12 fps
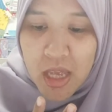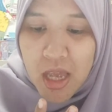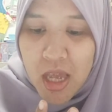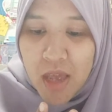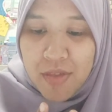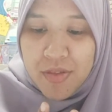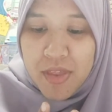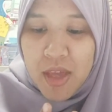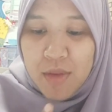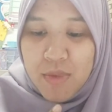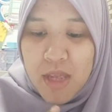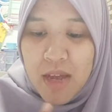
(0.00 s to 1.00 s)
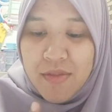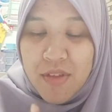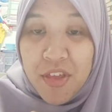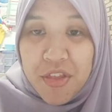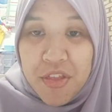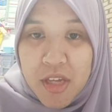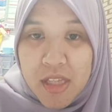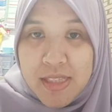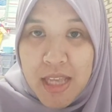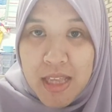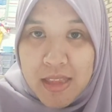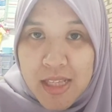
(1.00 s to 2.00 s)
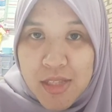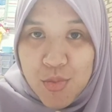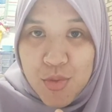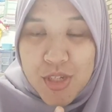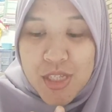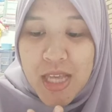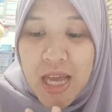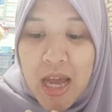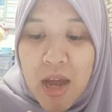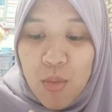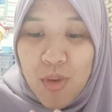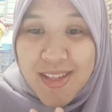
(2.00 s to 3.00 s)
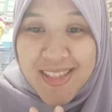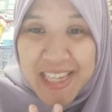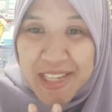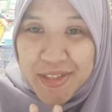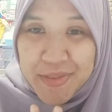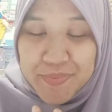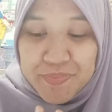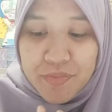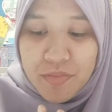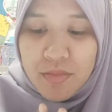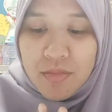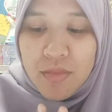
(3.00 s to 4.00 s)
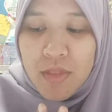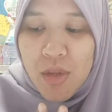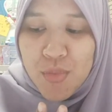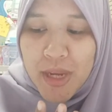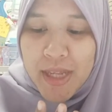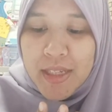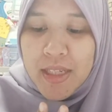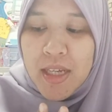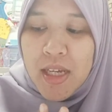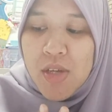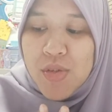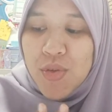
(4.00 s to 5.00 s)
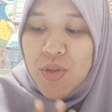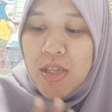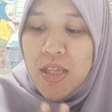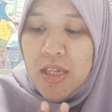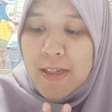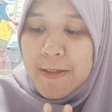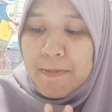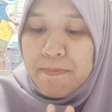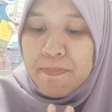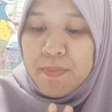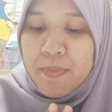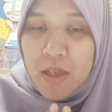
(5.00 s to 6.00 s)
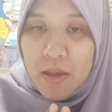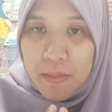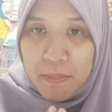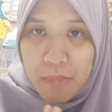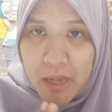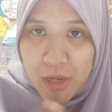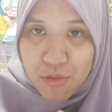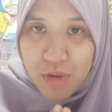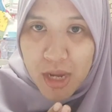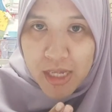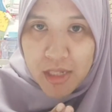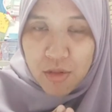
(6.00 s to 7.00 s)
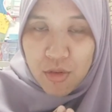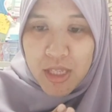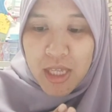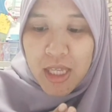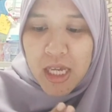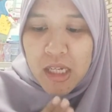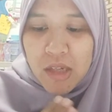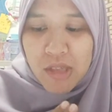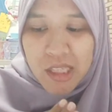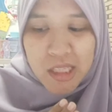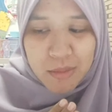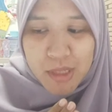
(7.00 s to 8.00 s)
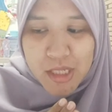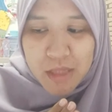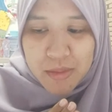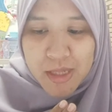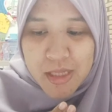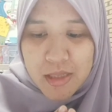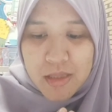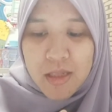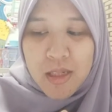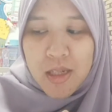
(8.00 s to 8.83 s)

And then we have the third sentence, which is how was it? Right. So here, by right, okay, kalau kita macam rasa